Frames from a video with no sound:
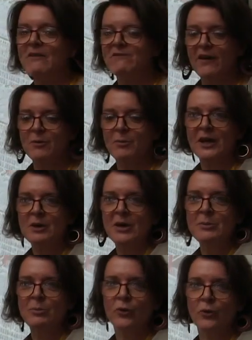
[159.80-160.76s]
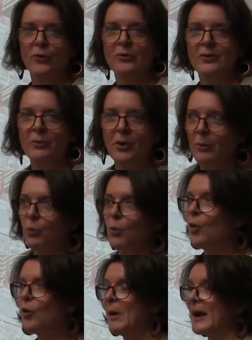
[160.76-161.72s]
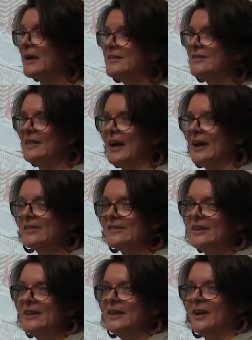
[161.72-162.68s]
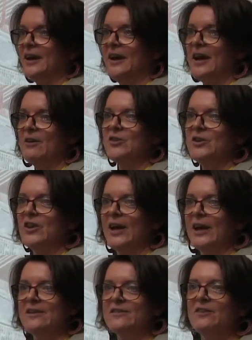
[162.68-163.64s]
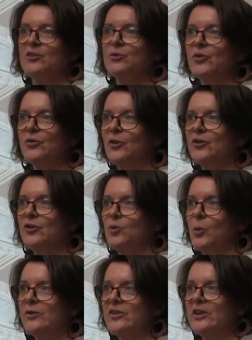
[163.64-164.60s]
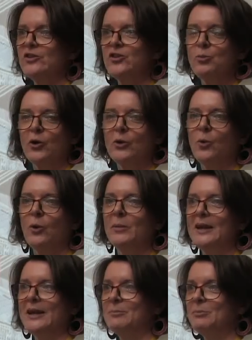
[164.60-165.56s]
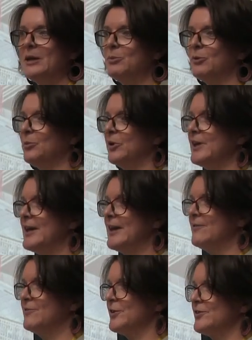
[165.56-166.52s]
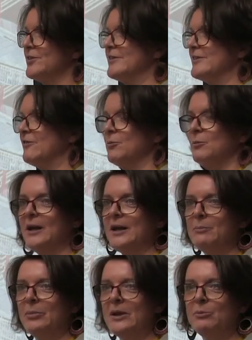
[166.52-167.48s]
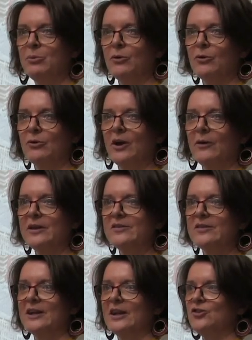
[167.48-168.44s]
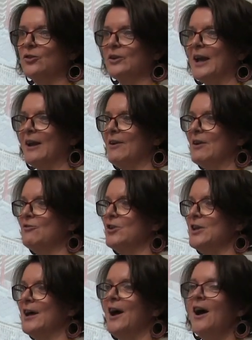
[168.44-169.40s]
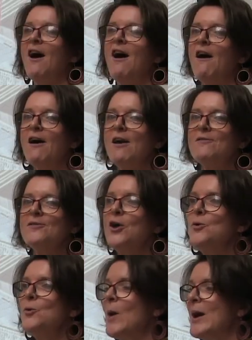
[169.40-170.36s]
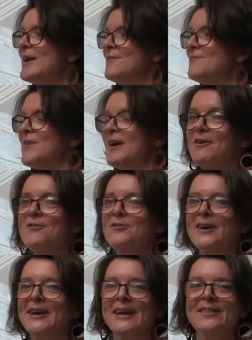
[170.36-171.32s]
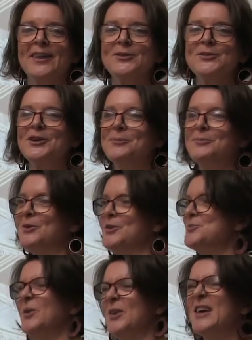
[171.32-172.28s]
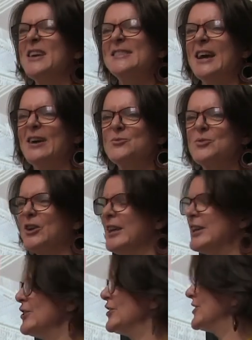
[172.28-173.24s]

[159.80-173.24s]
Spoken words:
very many people walk past that every day. David was fond of quoting 2.1 million people per year versus 7 million people going to the National Gallery every year. I have no way of verifying those numbers, but they sound pretty good,